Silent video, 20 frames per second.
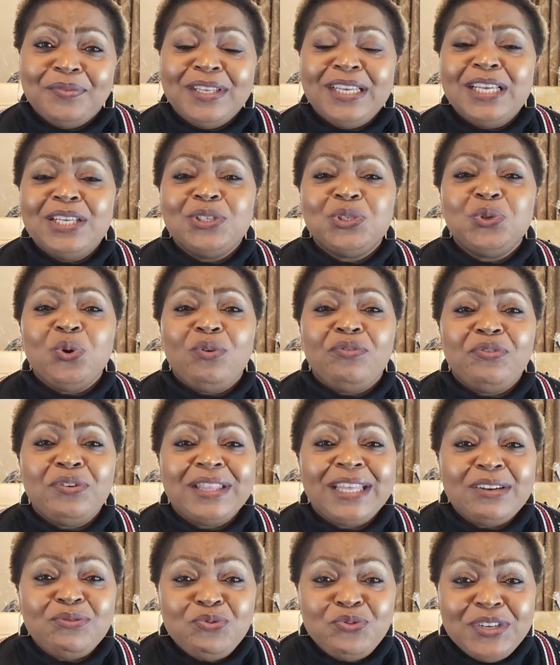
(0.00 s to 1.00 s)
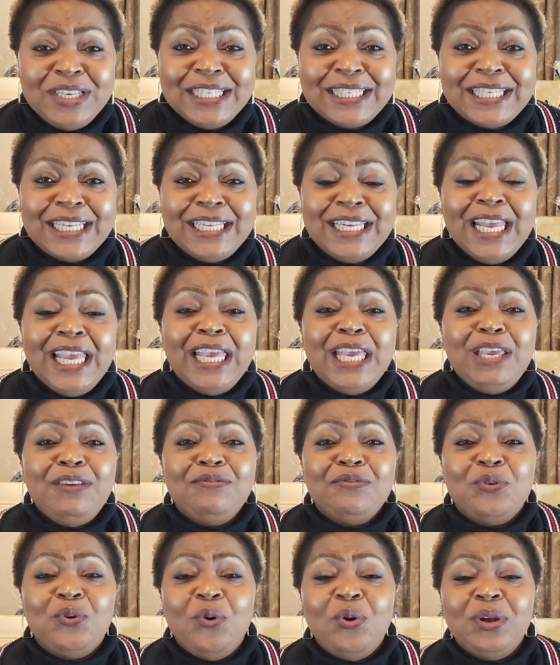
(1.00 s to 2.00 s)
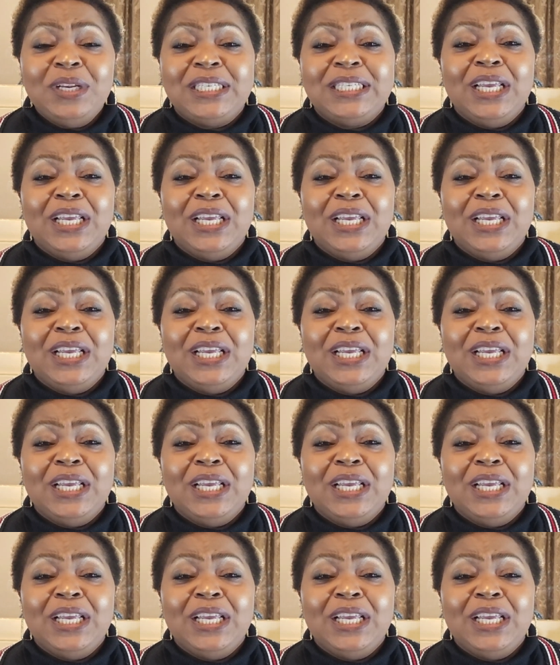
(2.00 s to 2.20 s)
So for that reason, if God